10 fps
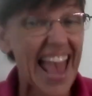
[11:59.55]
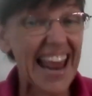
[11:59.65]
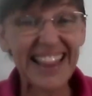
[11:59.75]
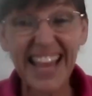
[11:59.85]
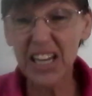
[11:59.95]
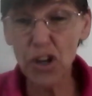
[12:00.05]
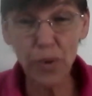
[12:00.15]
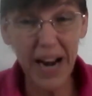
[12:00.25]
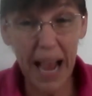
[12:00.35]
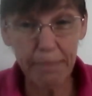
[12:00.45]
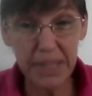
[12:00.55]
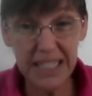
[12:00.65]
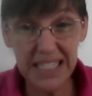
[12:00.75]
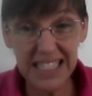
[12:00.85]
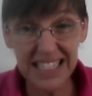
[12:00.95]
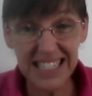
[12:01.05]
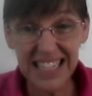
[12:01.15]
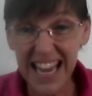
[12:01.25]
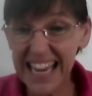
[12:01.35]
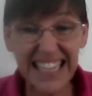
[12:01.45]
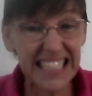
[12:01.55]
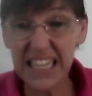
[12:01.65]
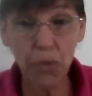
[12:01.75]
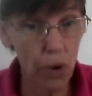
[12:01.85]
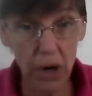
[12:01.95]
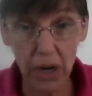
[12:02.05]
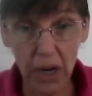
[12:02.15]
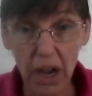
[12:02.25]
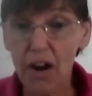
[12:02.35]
And you know what happens? It doesn't work.